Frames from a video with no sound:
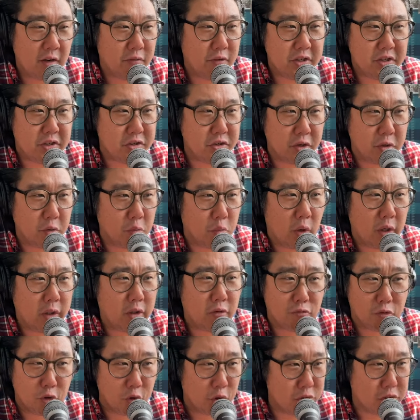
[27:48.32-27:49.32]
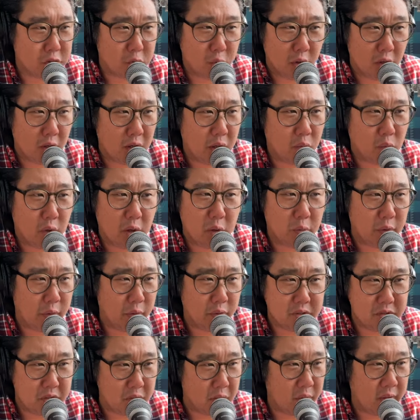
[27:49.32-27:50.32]
of us knew what the rules were, what we were
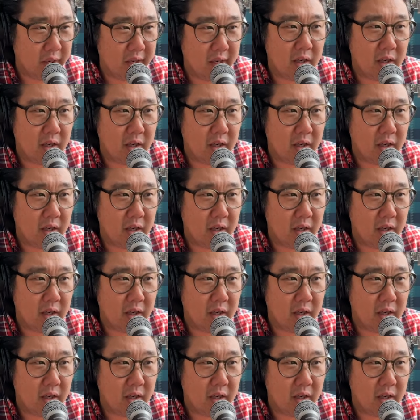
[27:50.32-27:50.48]
doing.